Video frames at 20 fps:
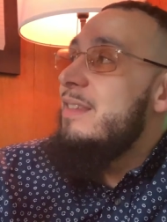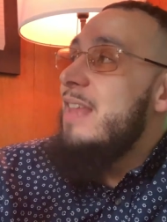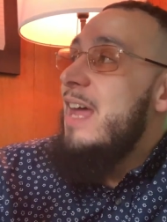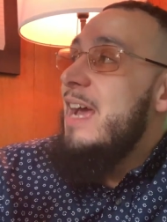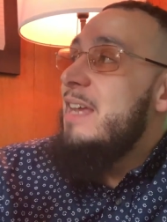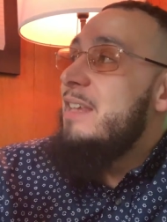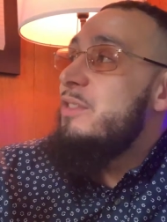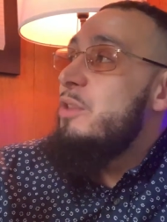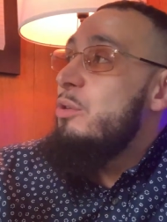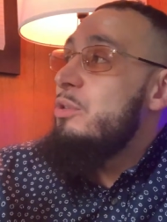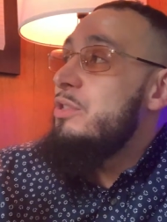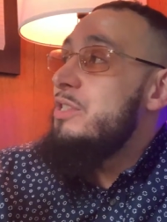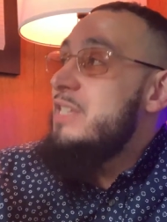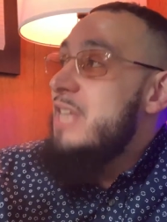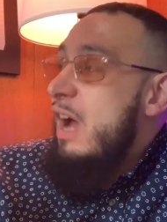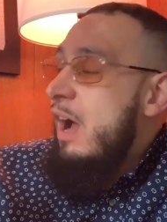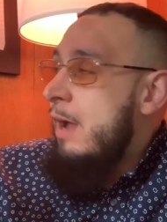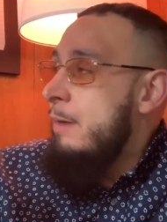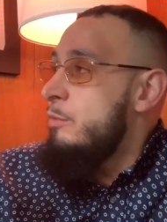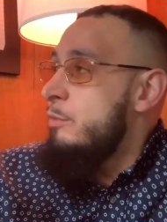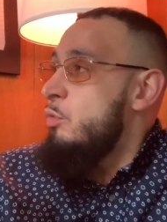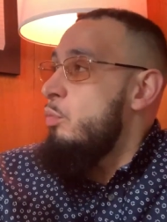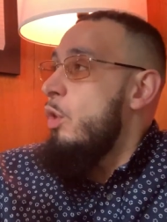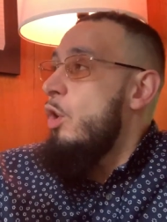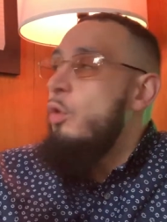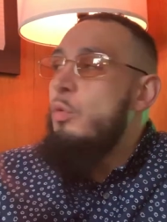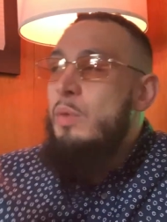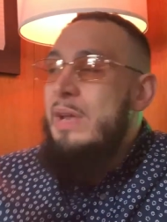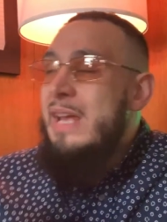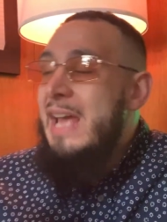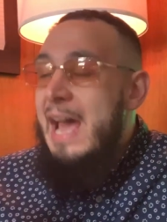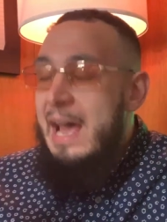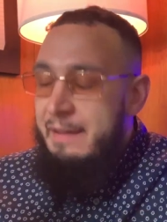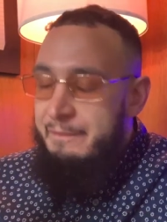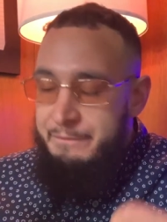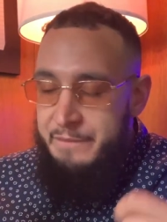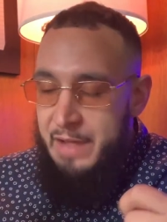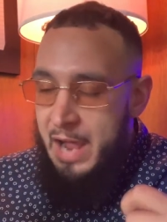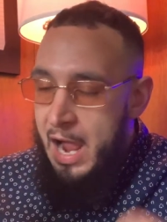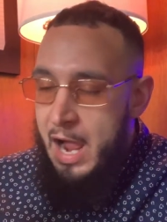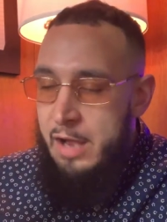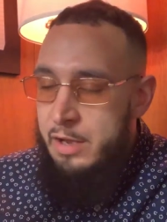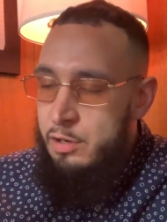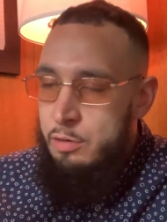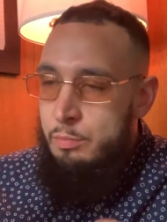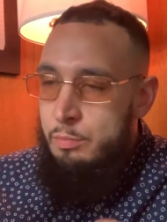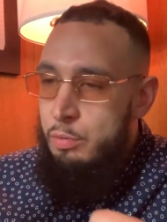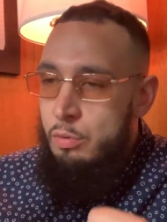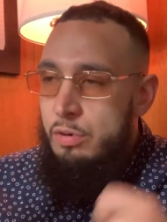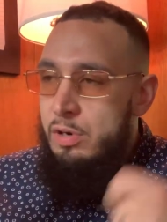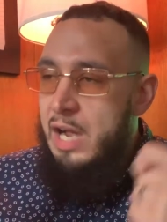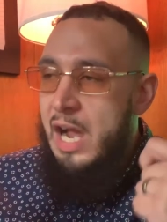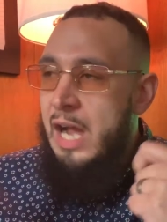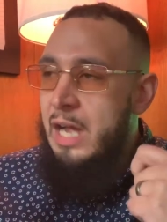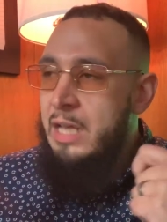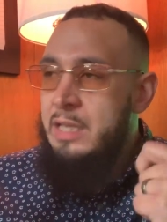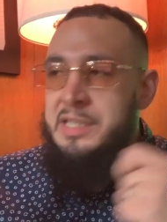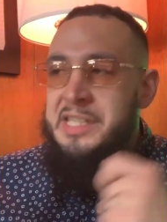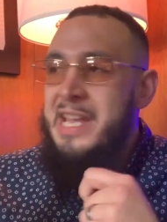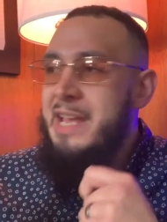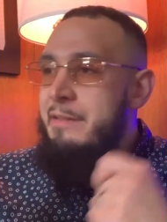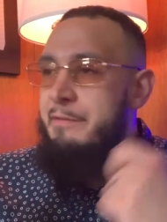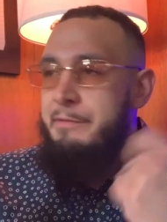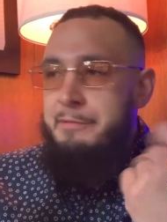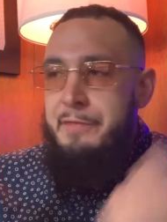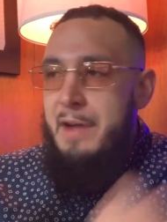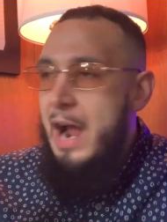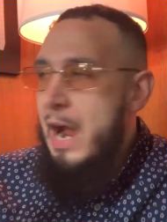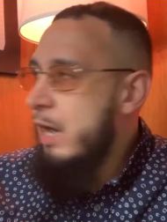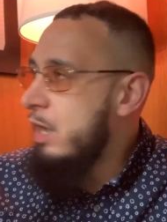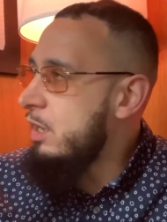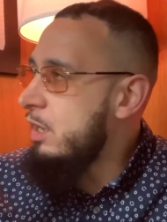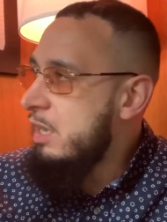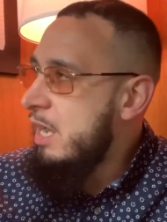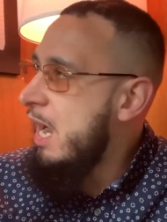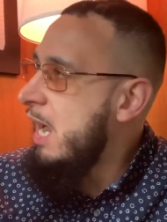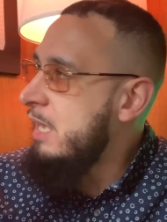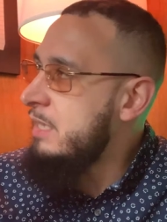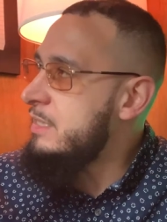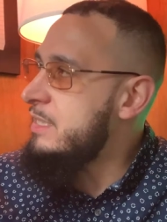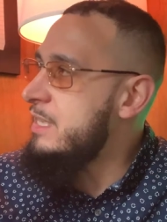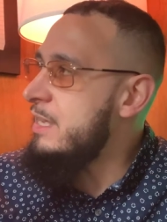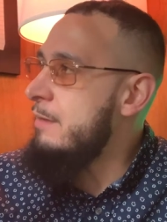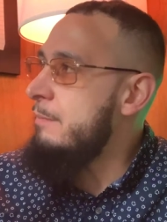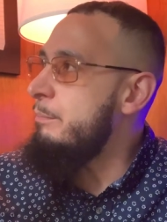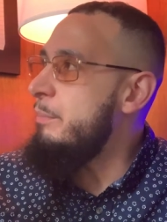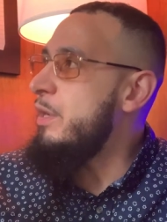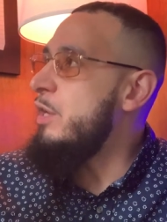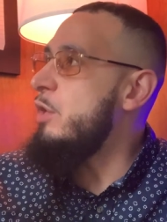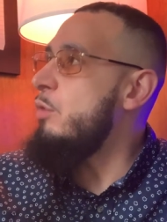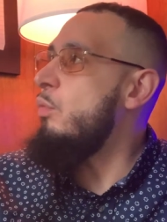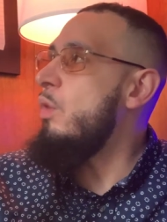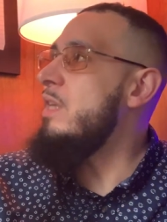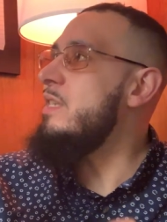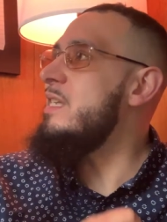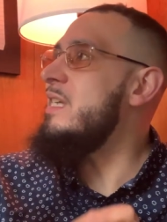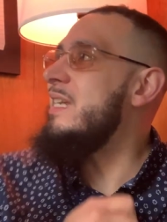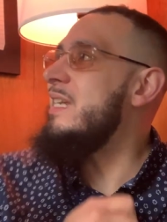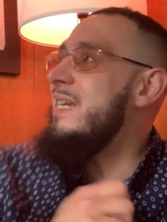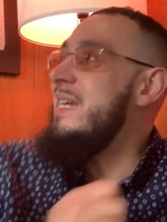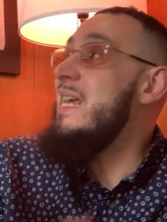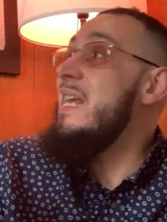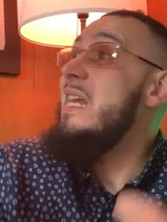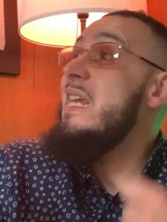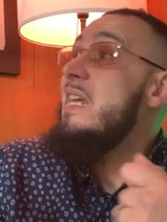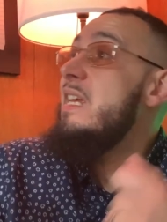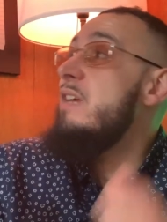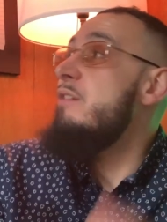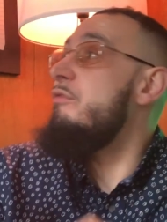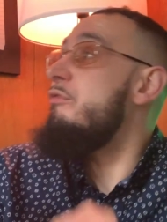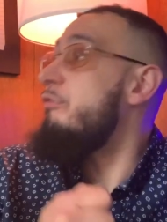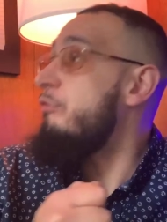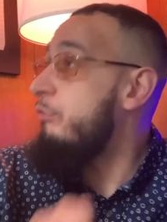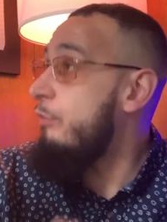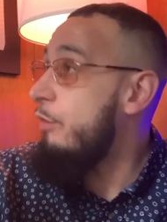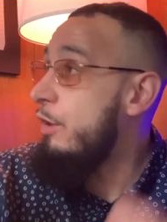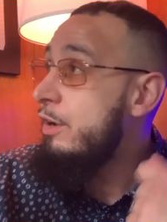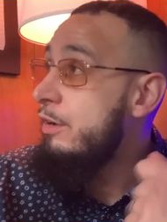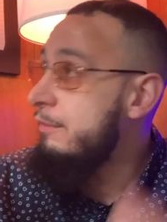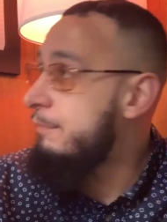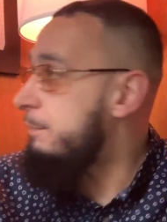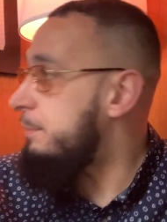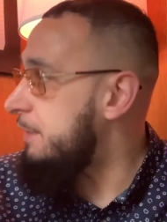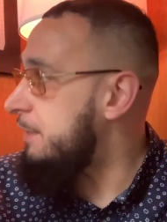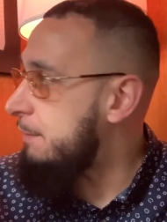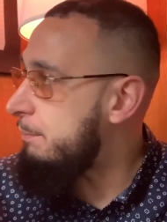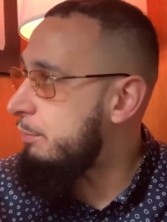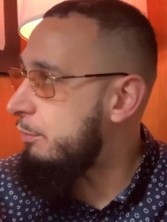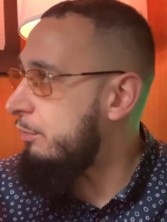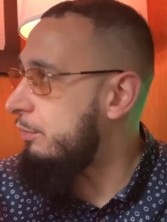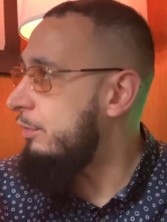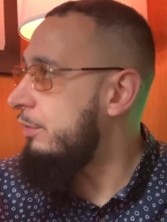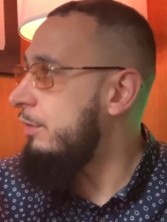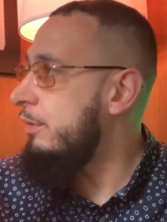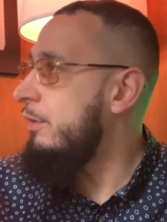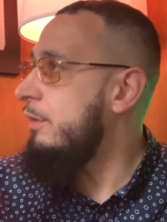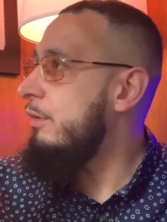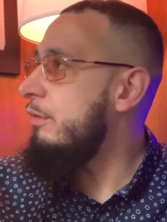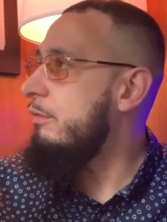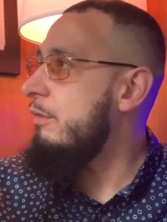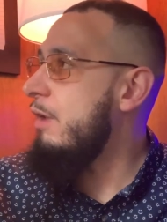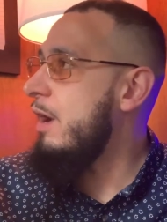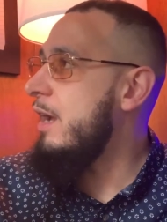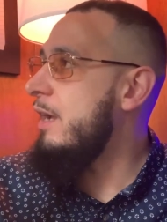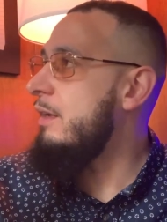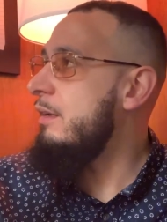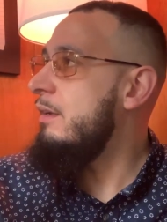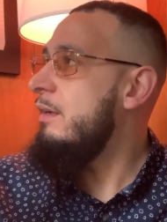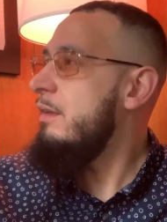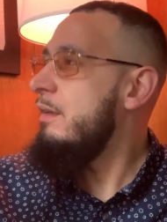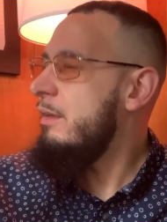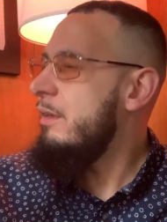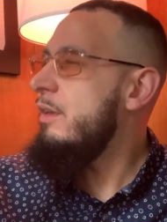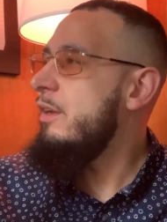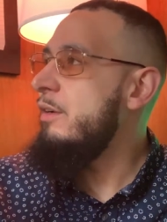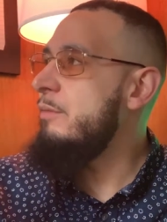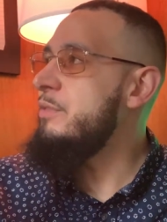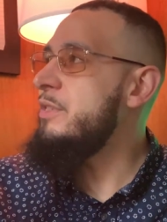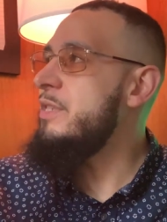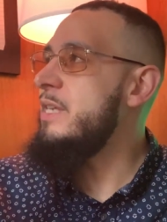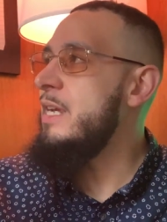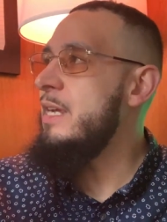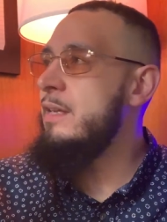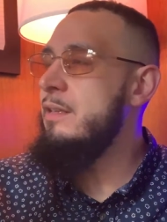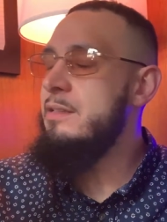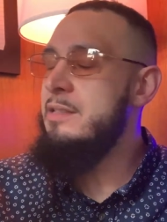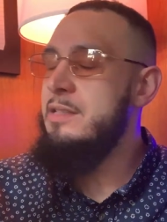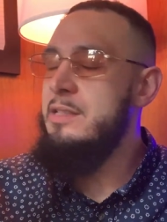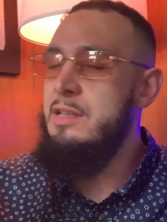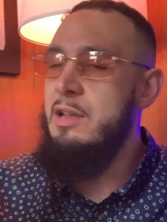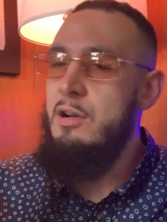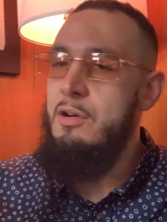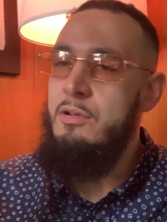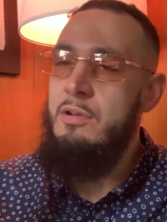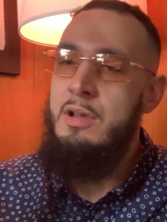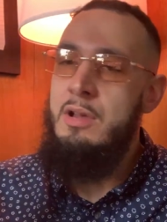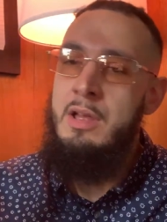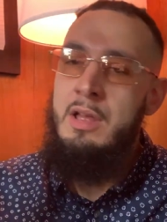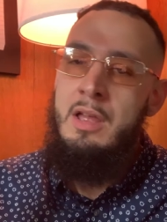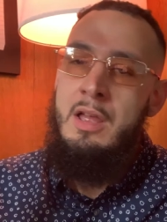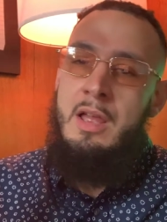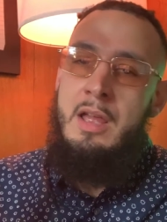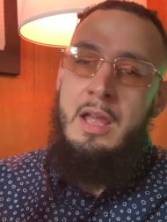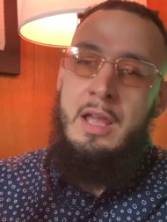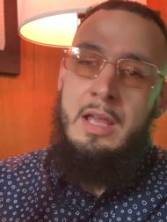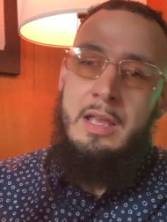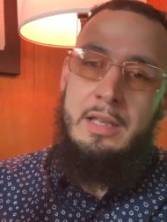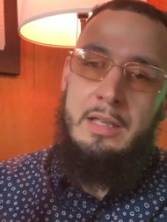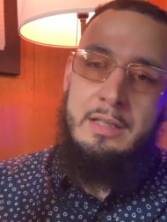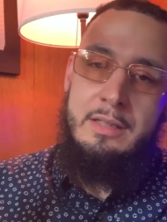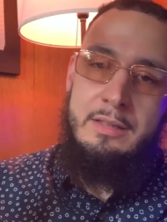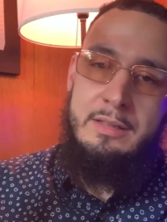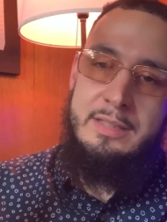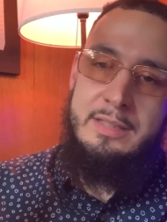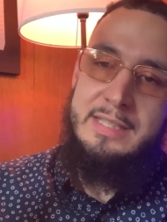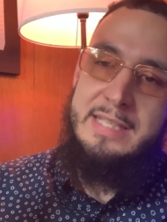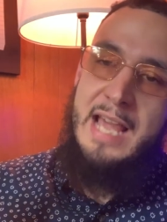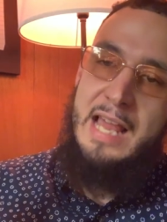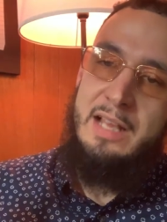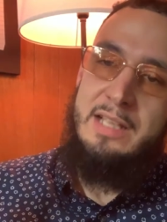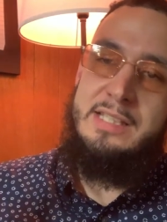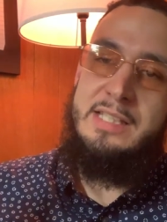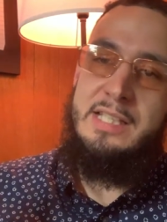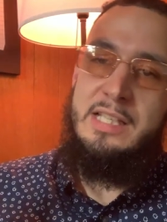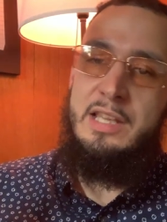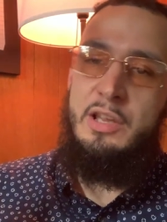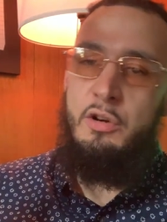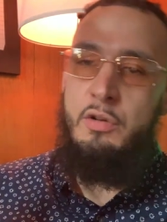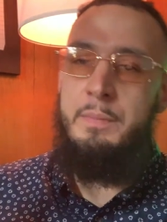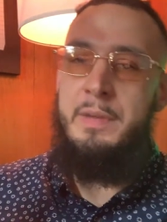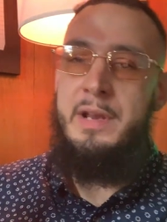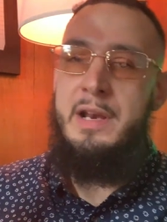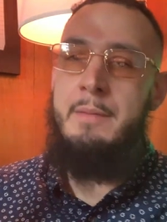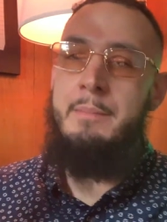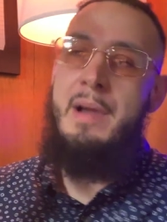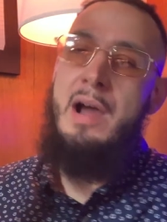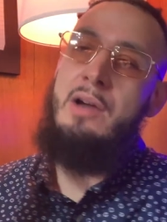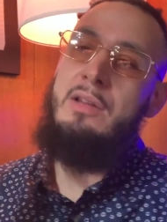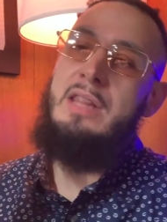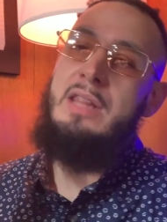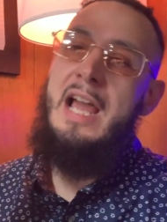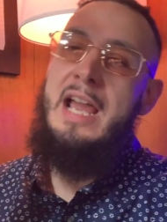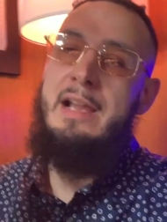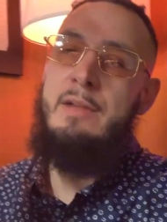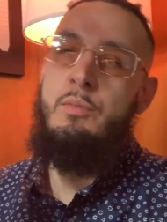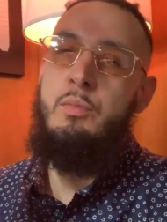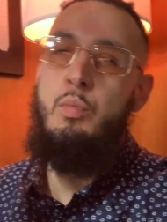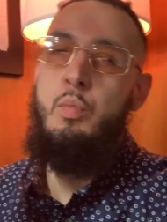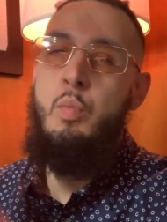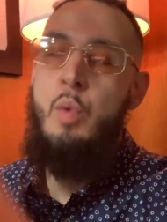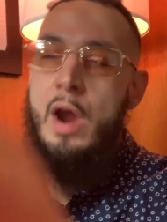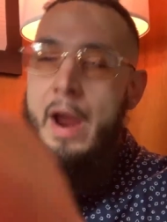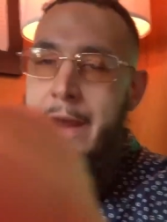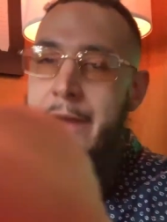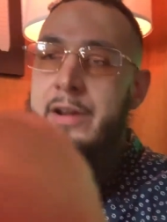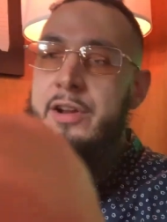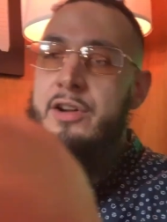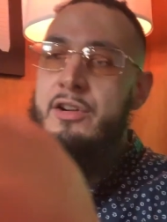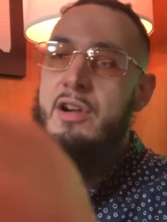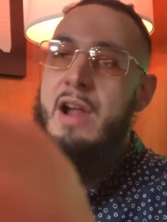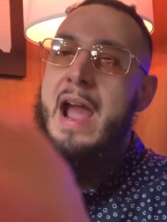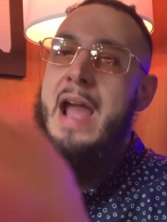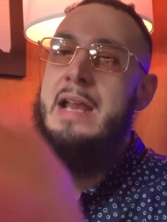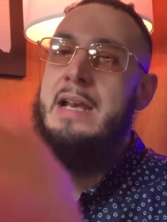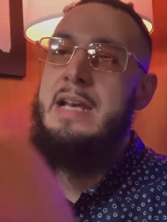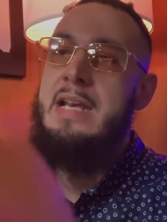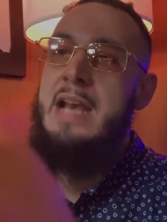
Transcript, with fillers: like those times where we had valuable content, fire content, but it wasn't getting in front of people. Right. Right? You know what I'm saying? Yeah. So tell us a little bit about like where you're at